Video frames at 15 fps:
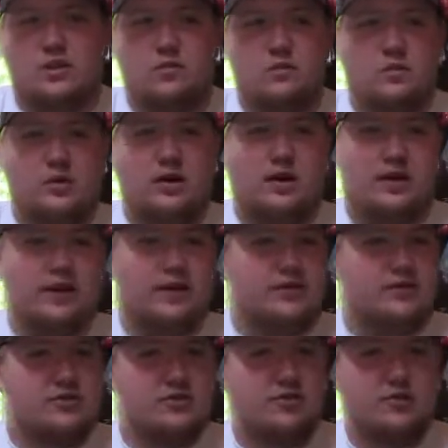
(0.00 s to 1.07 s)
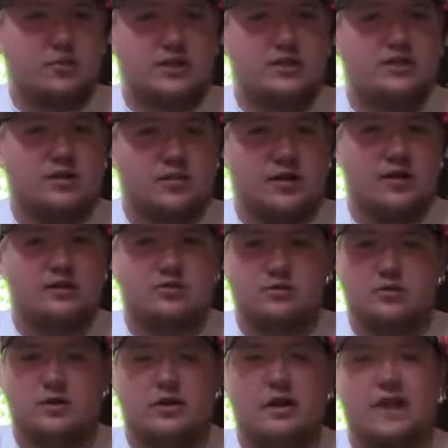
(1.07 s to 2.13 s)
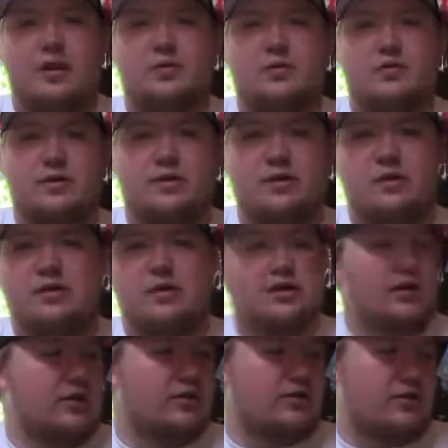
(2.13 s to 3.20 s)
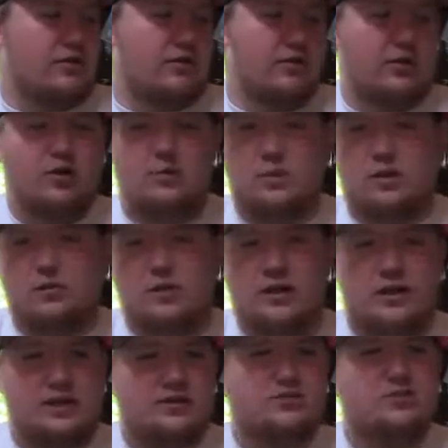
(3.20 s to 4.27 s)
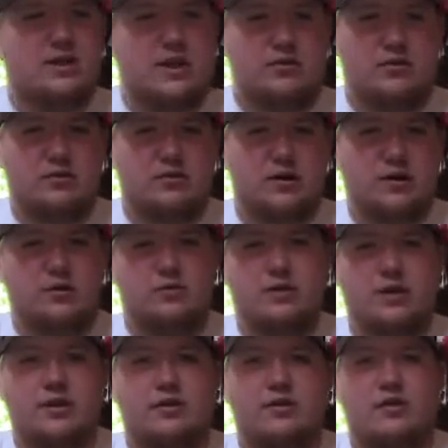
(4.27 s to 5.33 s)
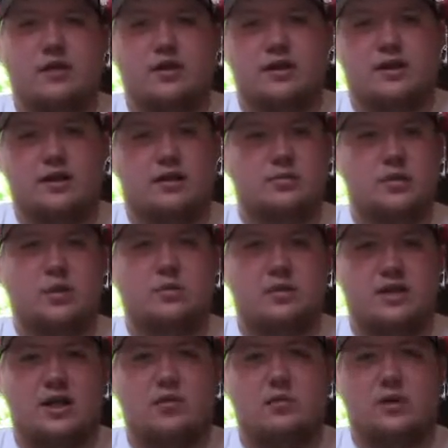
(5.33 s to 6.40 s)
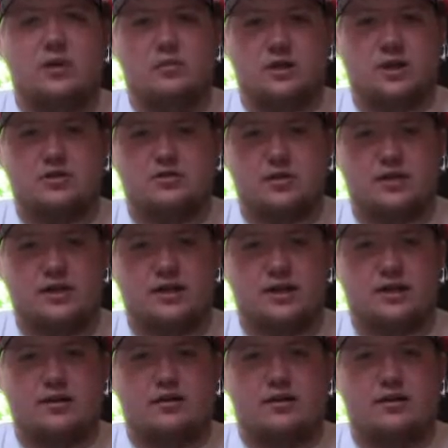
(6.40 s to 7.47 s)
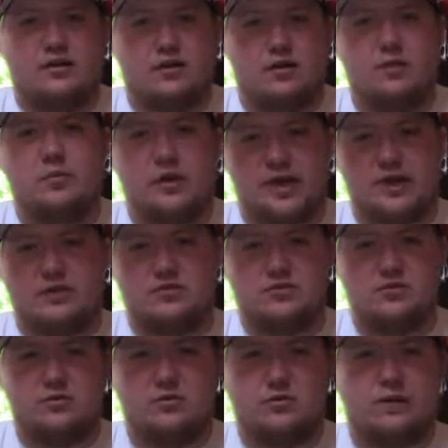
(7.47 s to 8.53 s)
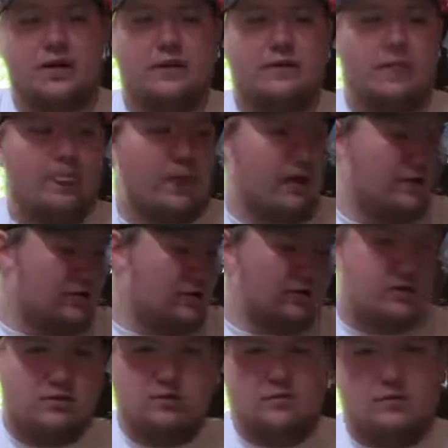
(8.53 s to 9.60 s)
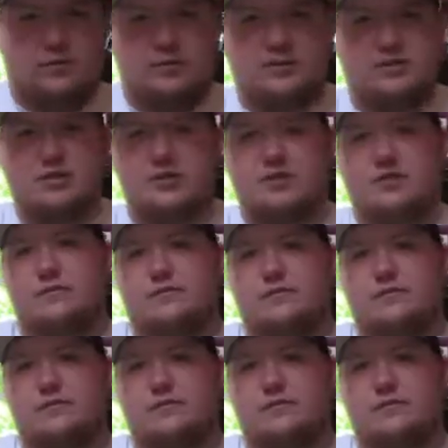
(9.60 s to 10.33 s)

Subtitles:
but I got this two-piece, and I'm actually really happy with it. So it'll be one I travel around with, and I'll be able to keep it in my truck and compact and stored away. So let me show you.